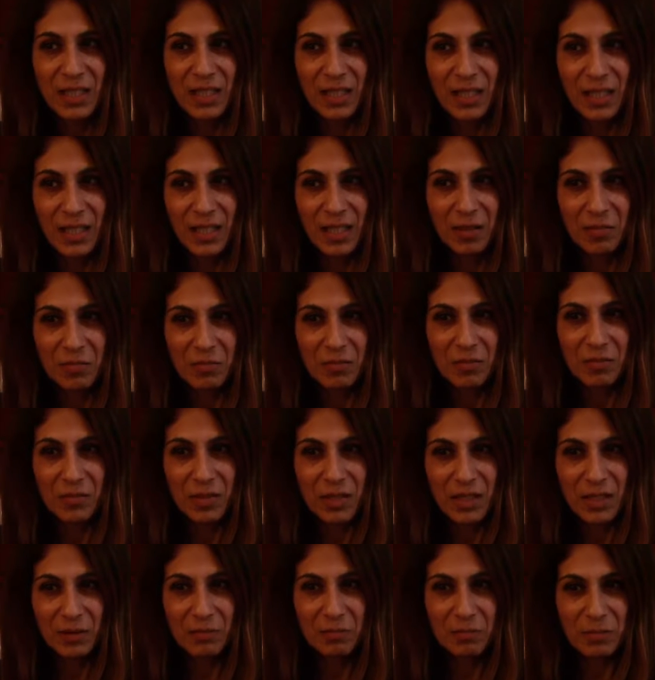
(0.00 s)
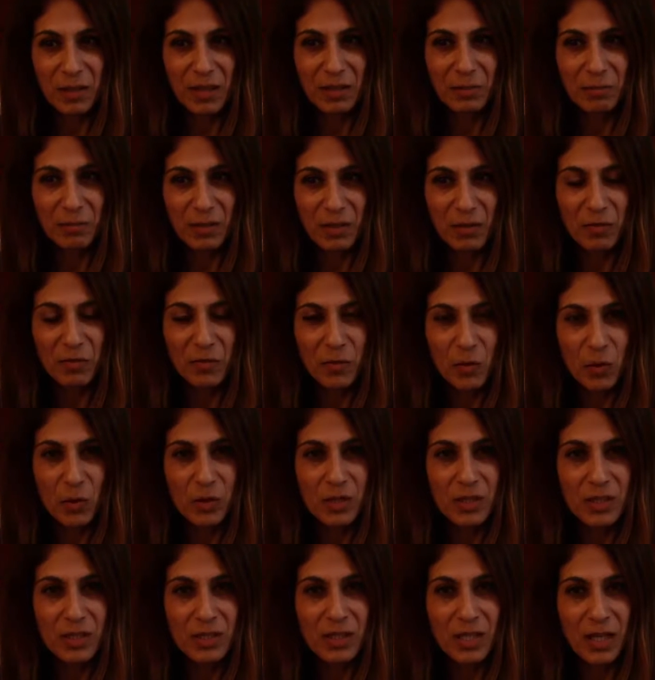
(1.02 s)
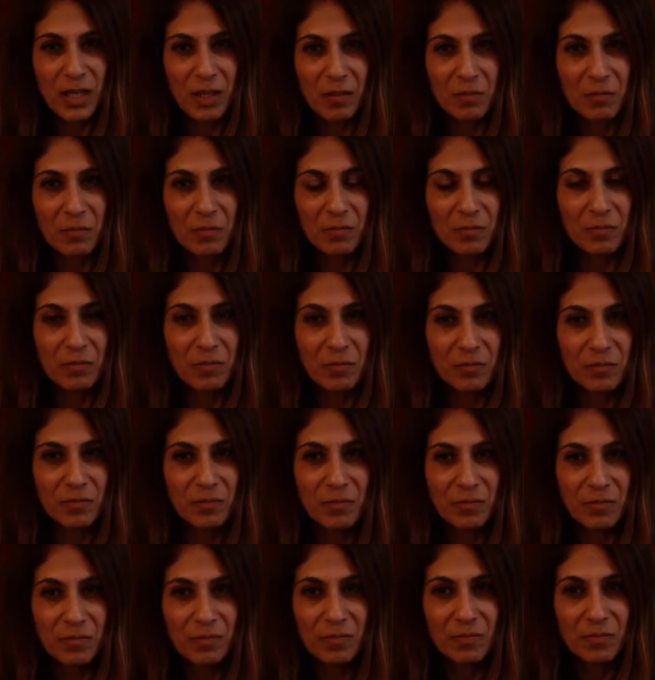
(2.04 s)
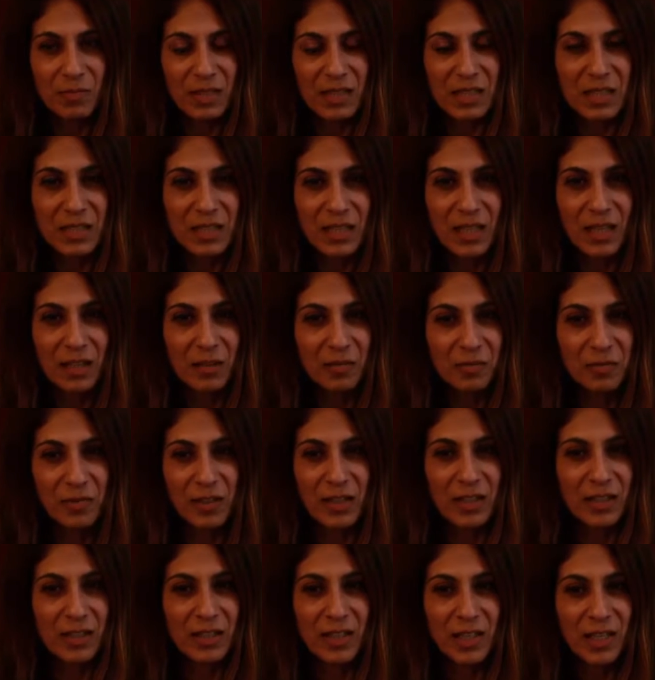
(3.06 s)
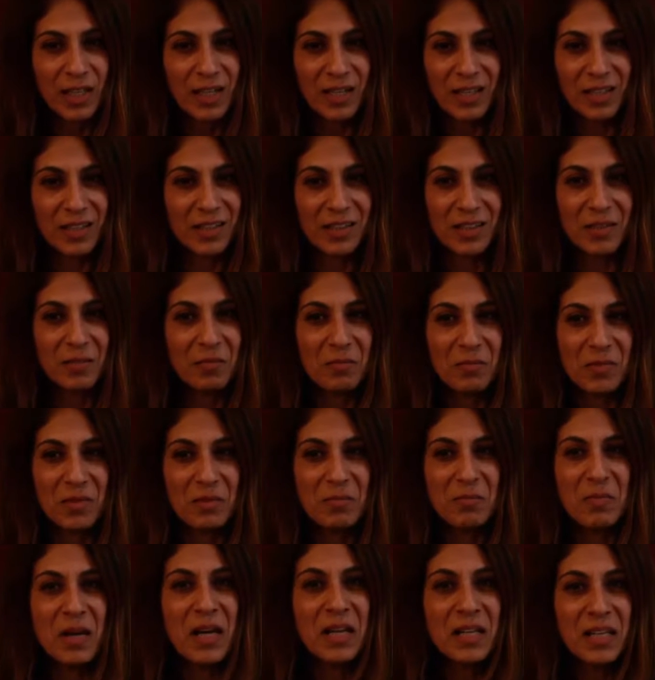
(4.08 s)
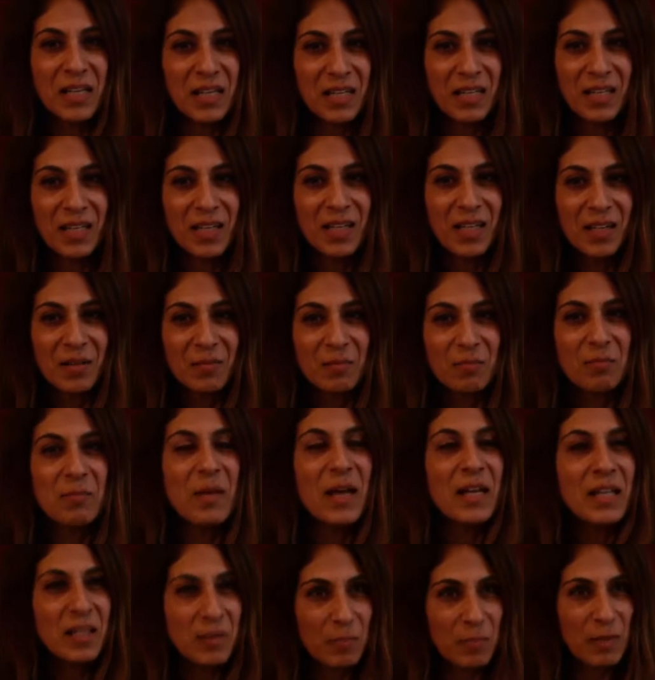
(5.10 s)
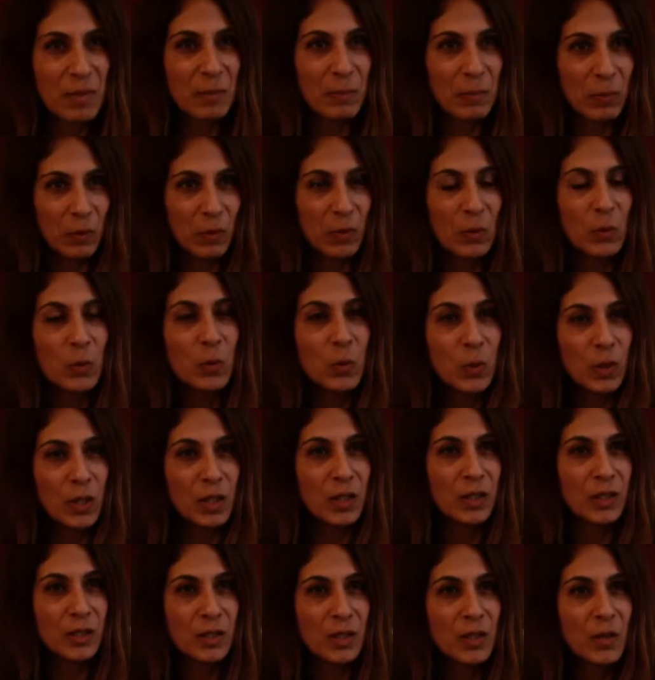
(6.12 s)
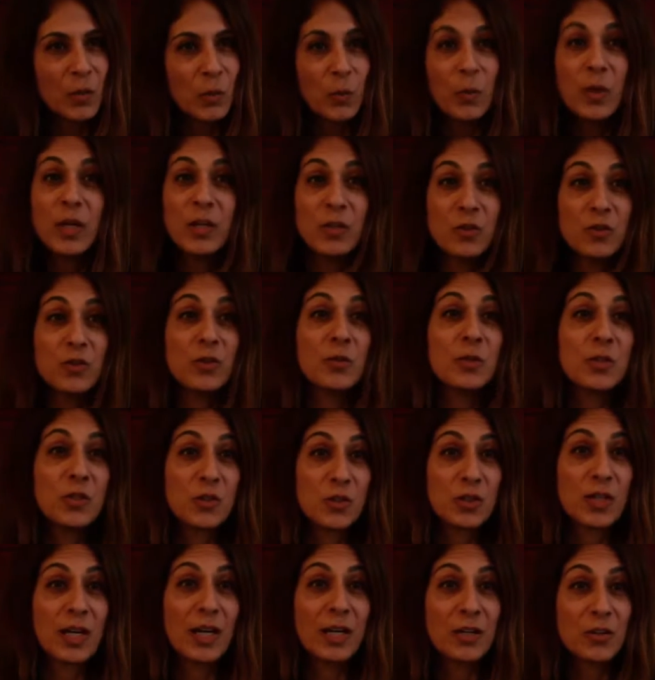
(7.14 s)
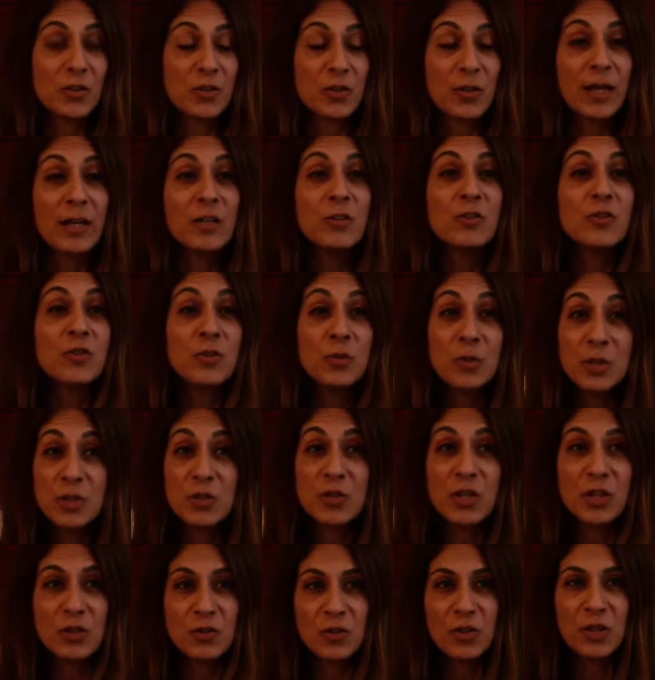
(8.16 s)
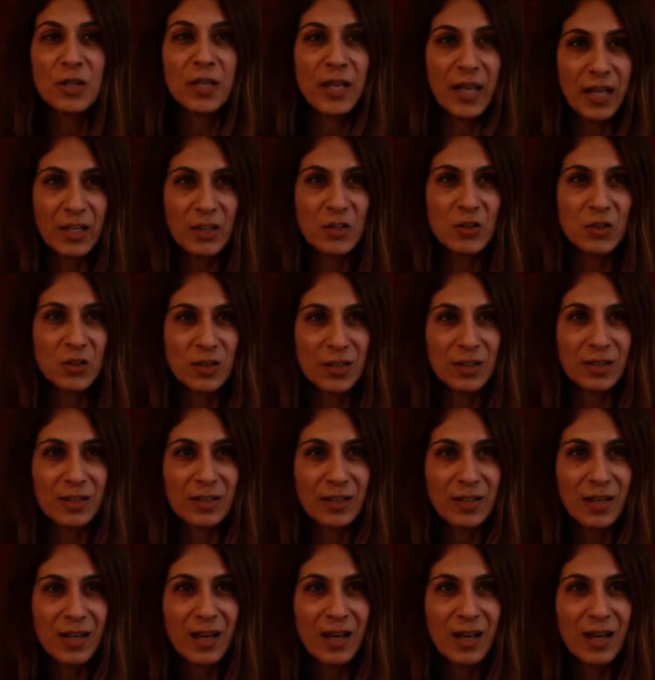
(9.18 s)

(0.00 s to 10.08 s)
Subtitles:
but of course, myself and the many people who work with Jewish culture and Jewish education,